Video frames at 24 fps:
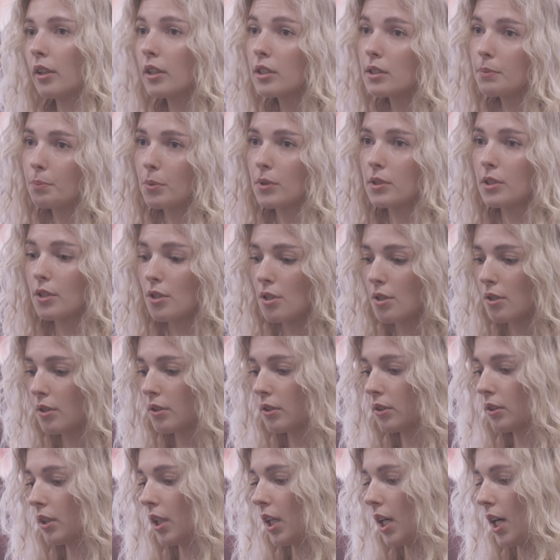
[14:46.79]
its
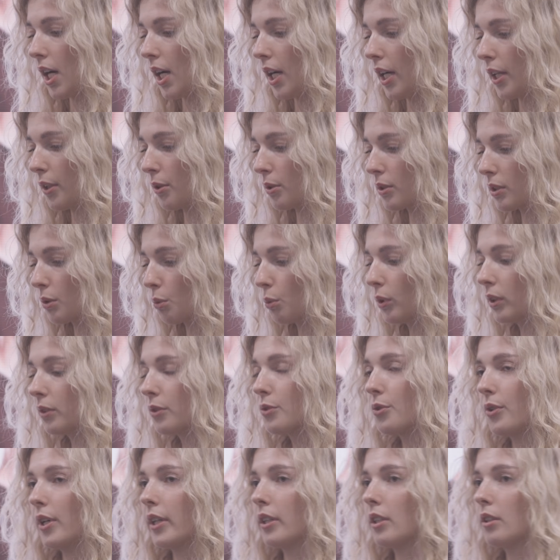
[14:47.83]
position, I used the World
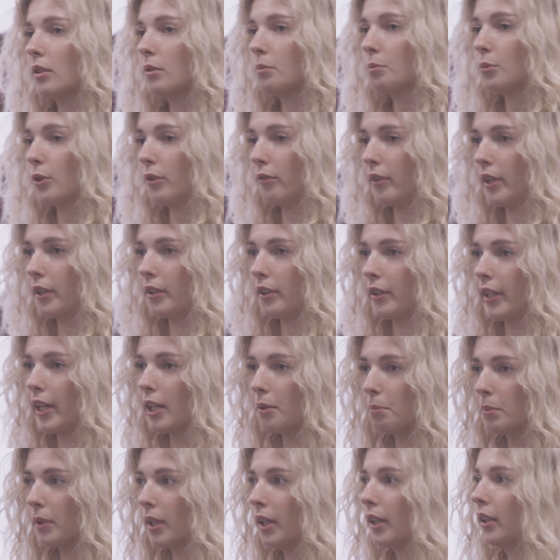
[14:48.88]
Tracking Provider
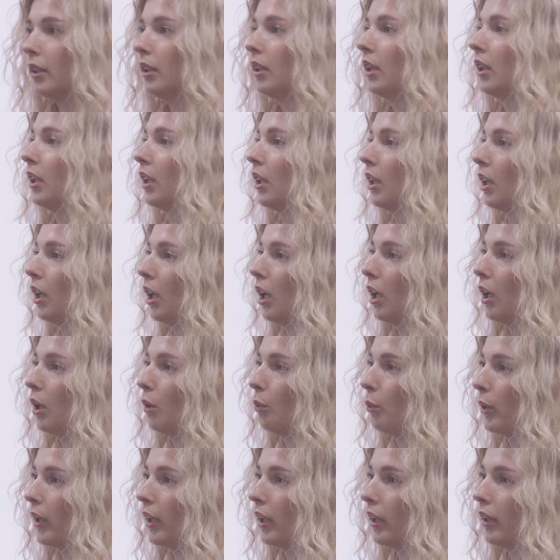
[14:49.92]
API
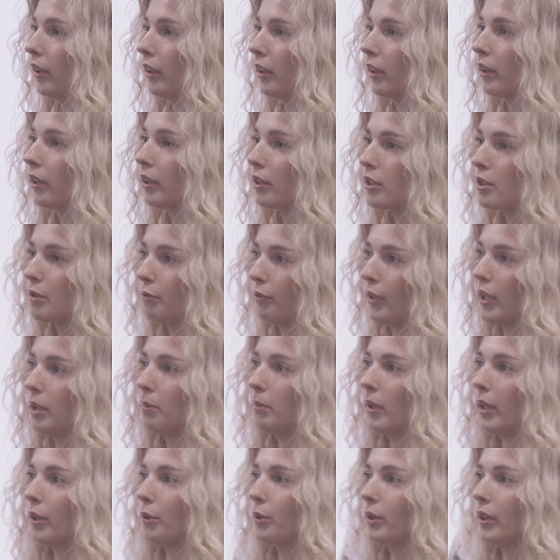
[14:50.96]
where in each
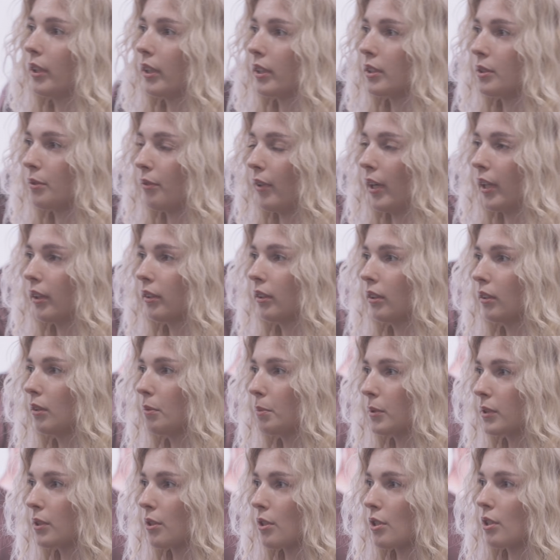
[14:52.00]
frame I could extract the
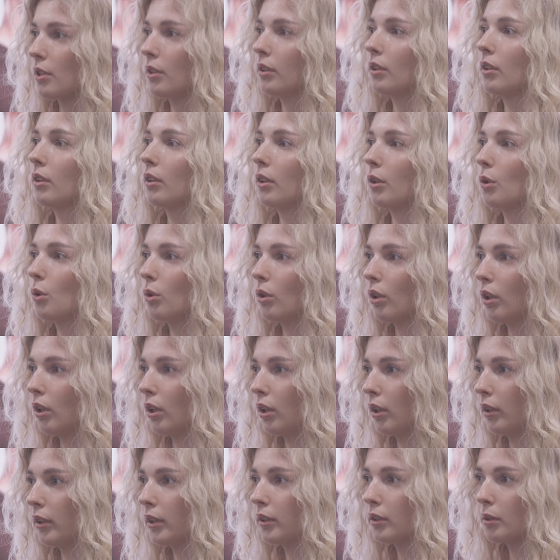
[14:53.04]
position
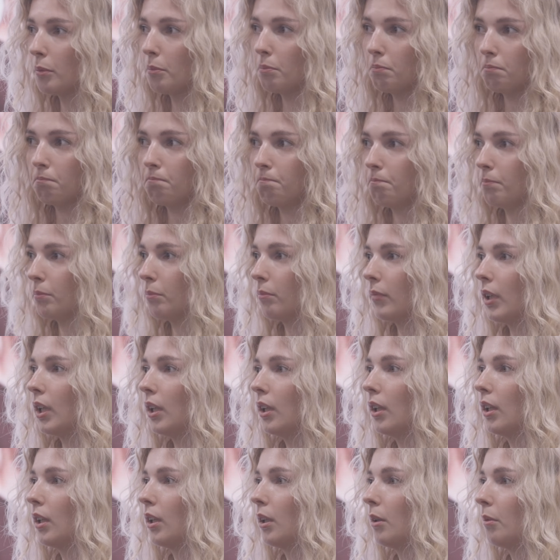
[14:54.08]
in the
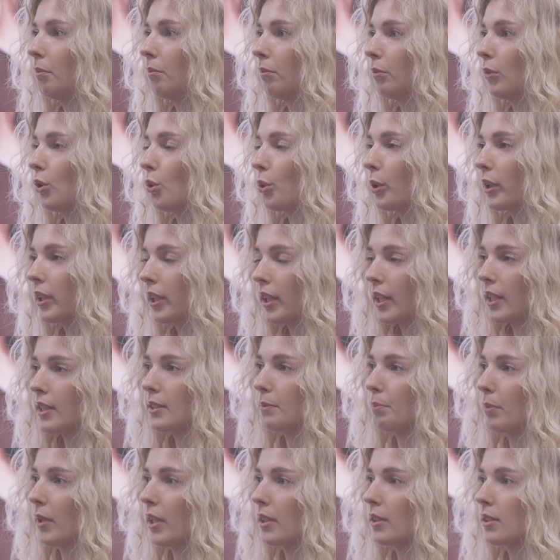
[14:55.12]
coordinate
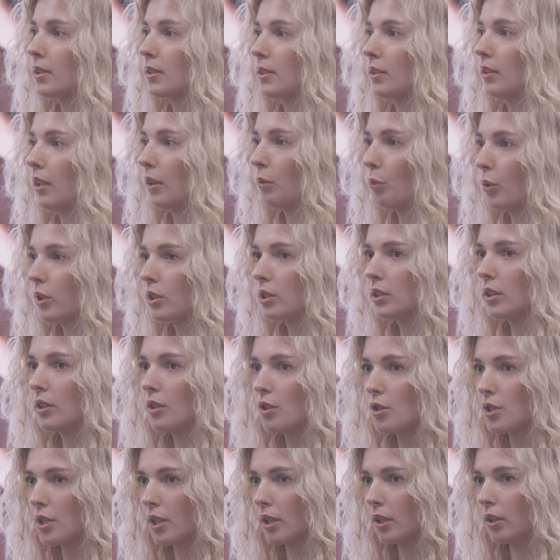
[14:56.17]
space that was
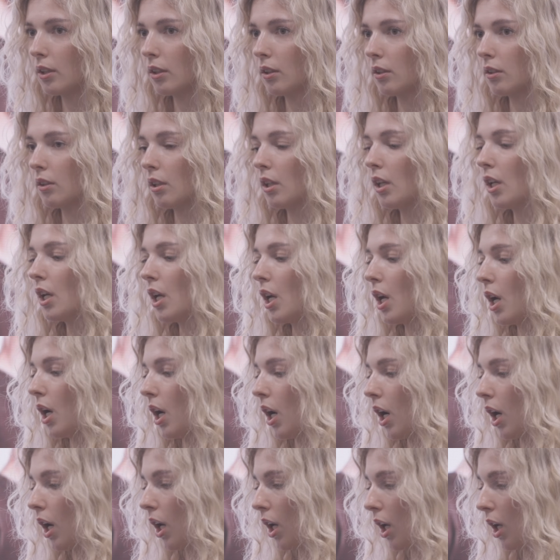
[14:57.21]
initiated
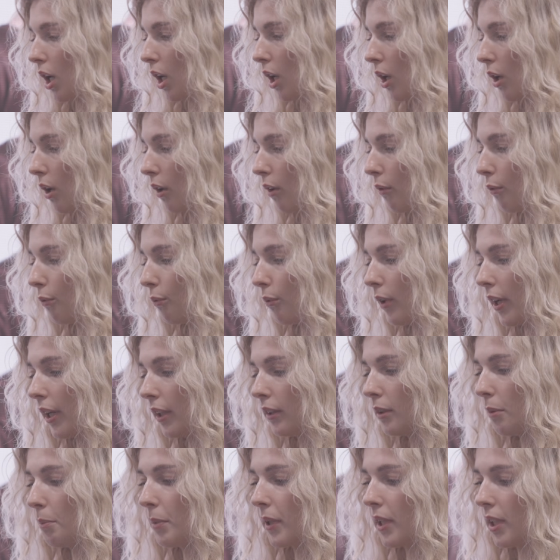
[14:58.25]

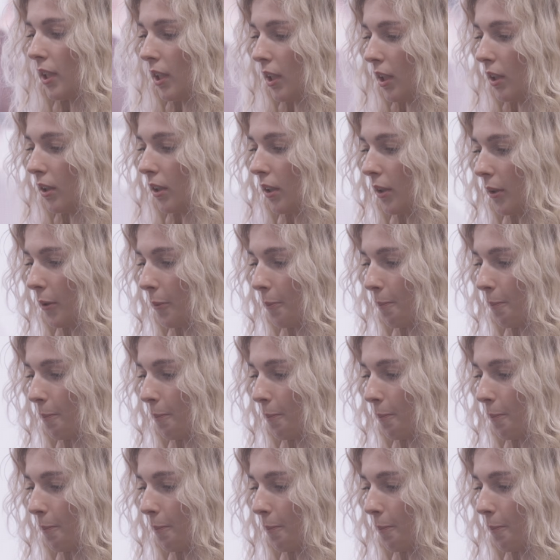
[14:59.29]
at the beginning.